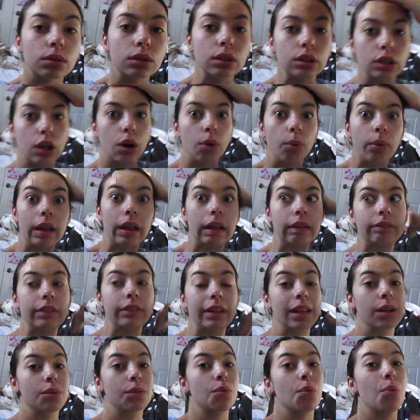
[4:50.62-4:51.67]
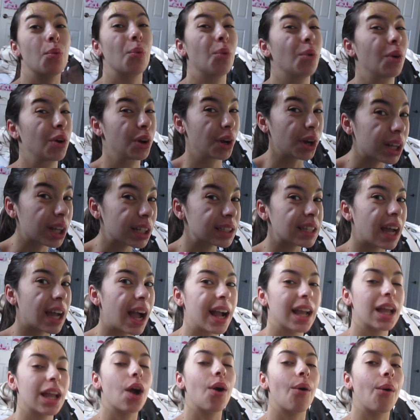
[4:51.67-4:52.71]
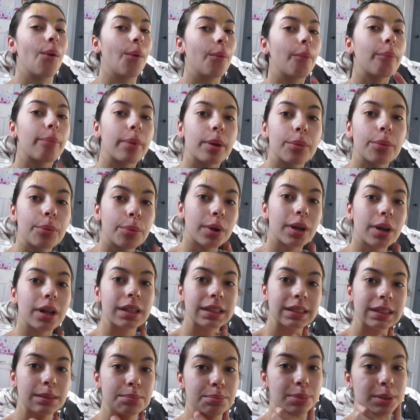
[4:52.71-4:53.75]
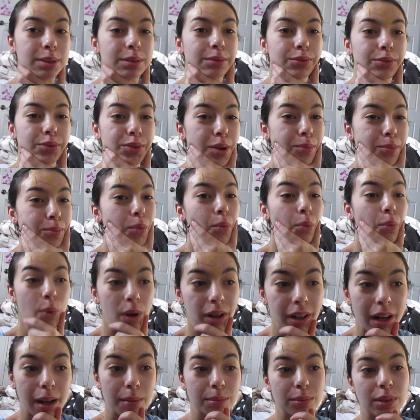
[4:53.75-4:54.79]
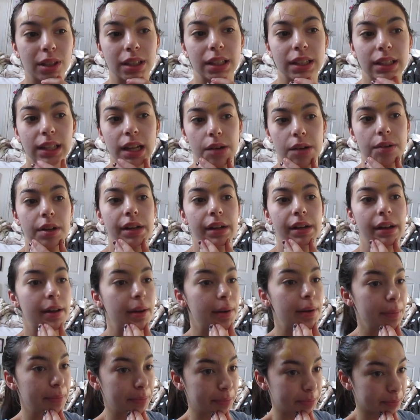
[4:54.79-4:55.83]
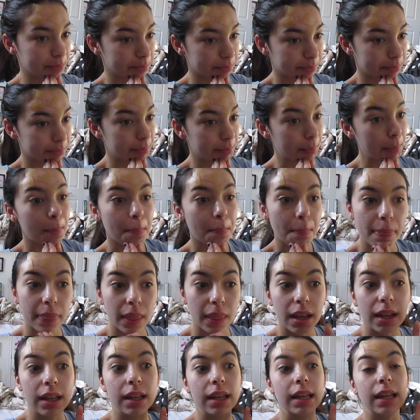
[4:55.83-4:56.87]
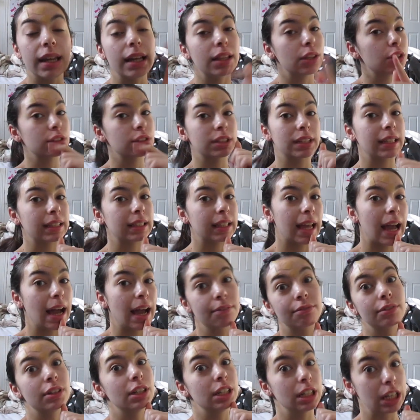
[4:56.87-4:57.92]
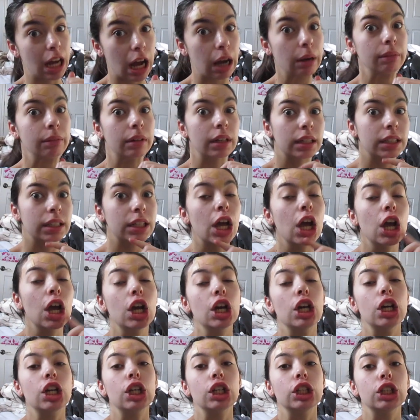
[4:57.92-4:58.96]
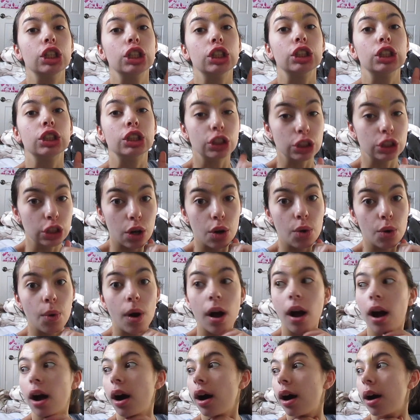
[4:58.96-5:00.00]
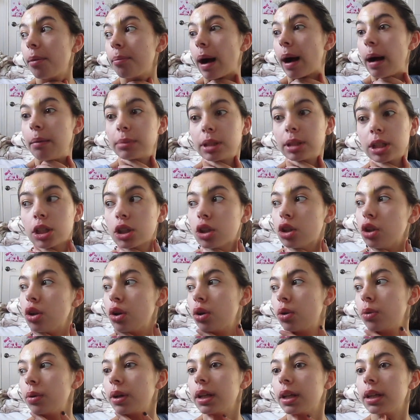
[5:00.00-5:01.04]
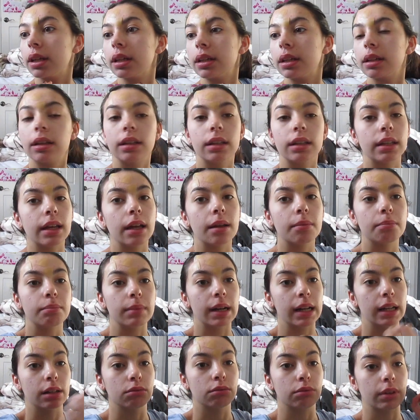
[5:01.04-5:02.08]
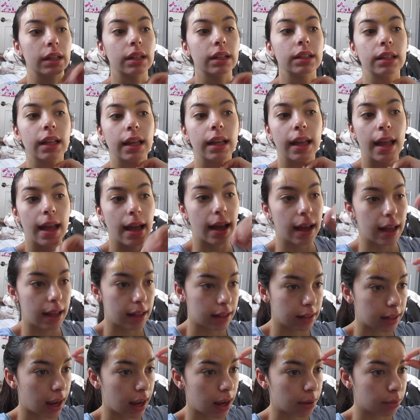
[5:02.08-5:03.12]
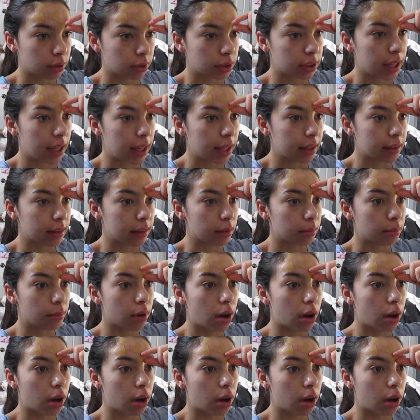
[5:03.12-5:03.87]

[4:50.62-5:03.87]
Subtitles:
know if it worked. I hope it worked, but from what I'm looking at right now, it looks like they have not worked. So, I'm gonna go and get my ring light and I will take them